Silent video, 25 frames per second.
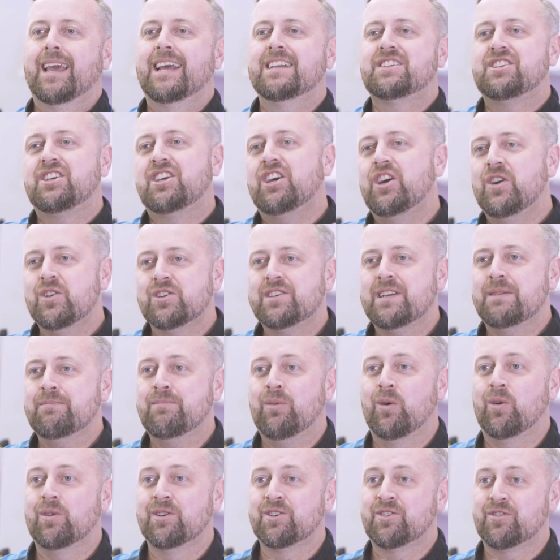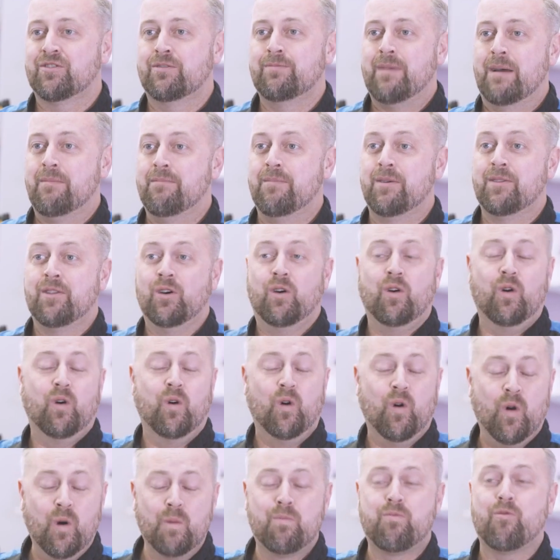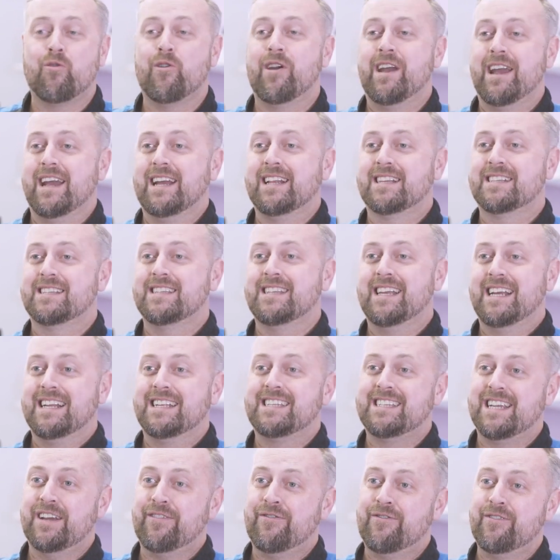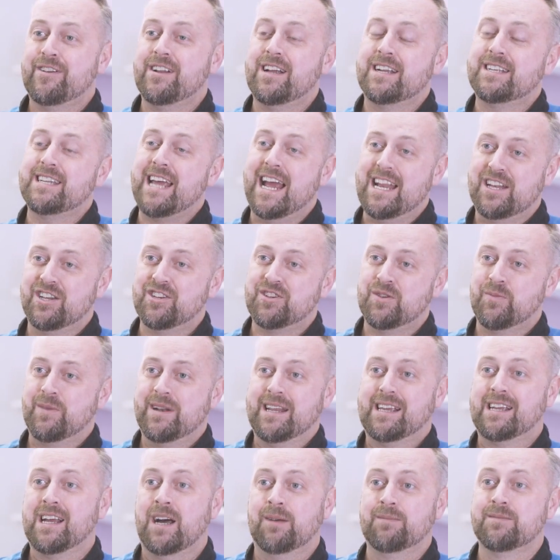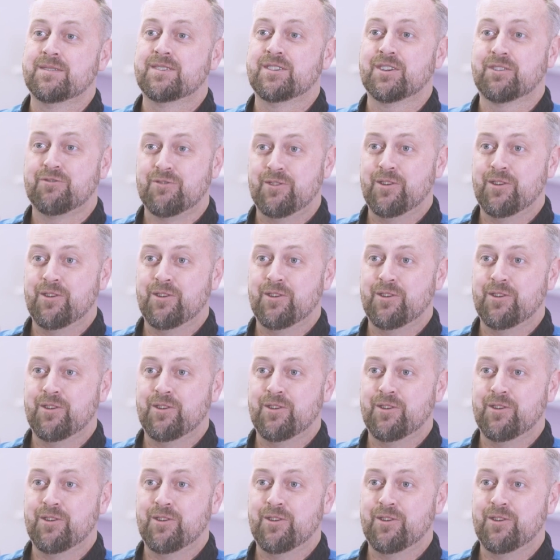It's hugely important to remember that all breeds need different attention when it comes to